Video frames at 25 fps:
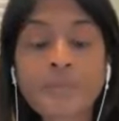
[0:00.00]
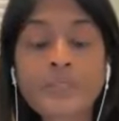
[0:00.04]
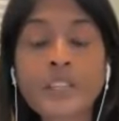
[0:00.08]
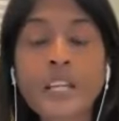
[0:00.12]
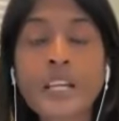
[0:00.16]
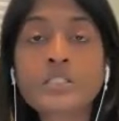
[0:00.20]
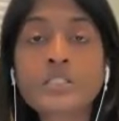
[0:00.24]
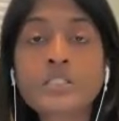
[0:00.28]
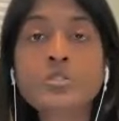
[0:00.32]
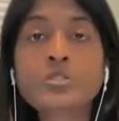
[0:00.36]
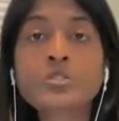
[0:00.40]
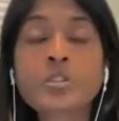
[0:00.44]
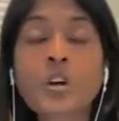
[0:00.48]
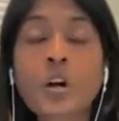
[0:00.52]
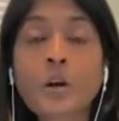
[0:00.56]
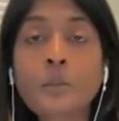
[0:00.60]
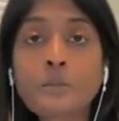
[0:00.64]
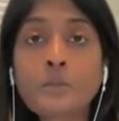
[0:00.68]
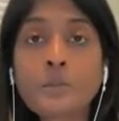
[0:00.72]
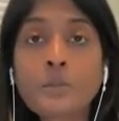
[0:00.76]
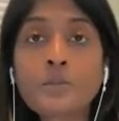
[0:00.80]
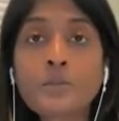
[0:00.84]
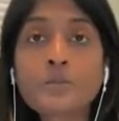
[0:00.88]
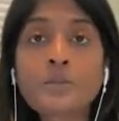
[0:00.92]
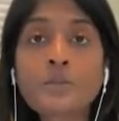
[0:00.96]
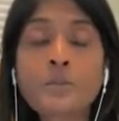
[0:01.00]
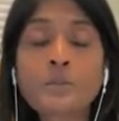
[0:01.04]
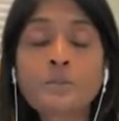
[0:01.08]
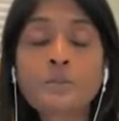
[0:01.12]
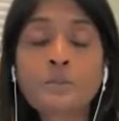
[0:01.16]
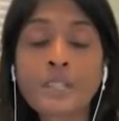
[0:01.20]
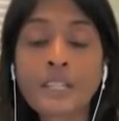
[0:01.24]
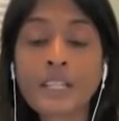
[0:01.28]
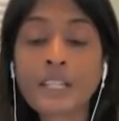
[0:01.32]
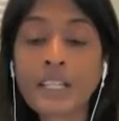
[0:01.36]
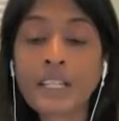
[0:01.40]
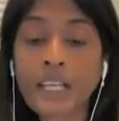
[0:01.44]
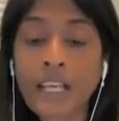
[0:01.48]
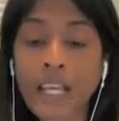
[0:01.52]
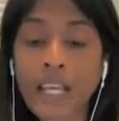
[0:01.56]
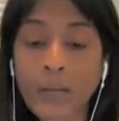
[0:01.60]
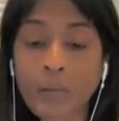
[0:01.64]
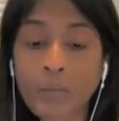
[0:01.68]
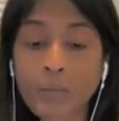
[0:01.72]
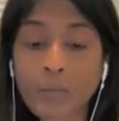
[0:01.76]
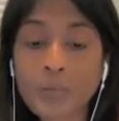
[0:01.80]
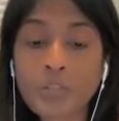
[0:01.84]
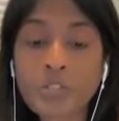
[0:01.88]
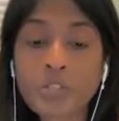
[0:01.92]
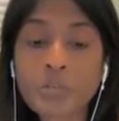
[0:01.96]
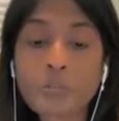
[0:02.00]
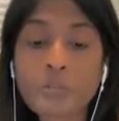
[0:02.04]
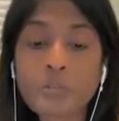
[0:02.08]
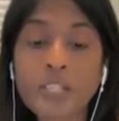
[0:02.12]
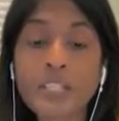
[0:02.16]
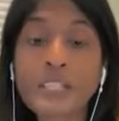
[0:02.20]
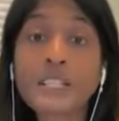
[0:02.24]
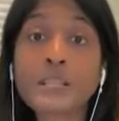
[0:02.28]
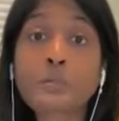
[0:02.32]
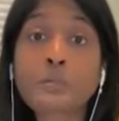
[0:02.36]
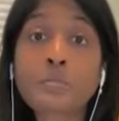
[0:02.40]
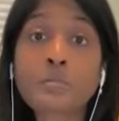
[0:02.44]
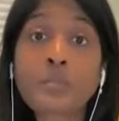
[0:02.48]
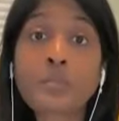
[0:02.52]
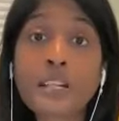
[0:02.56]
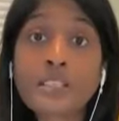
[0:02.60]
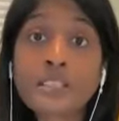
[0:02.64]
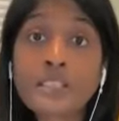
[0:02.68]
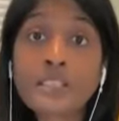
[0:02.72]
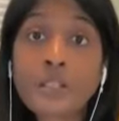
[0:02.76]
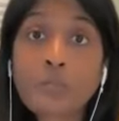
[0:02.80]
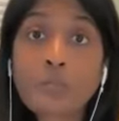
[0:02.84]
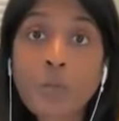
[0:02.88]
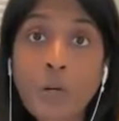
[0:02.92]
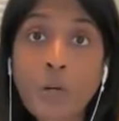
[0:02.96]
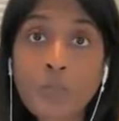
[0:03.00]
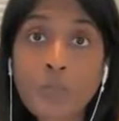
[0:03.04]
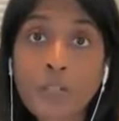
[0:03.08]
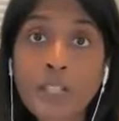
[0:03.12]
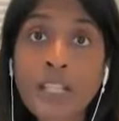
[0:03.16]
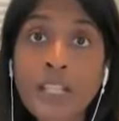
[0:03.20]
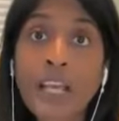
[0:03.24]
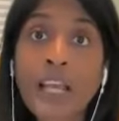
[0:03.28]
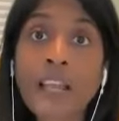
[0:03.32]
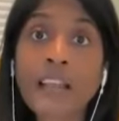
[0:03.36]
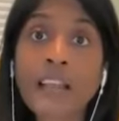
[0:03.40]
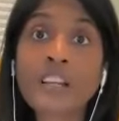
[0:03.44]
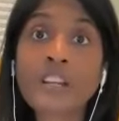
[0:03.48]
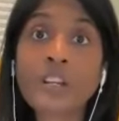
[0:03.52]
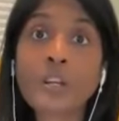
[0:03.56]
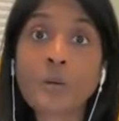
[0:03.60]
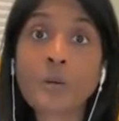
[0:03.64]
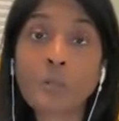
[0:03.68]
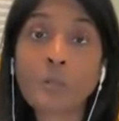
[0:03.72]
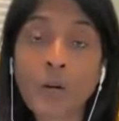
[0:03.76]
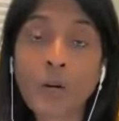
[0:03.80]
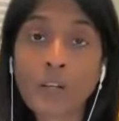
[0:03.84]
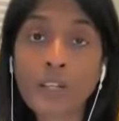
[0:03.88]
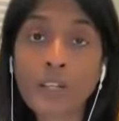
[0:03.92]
that stop you from being able to be in the present moment and in your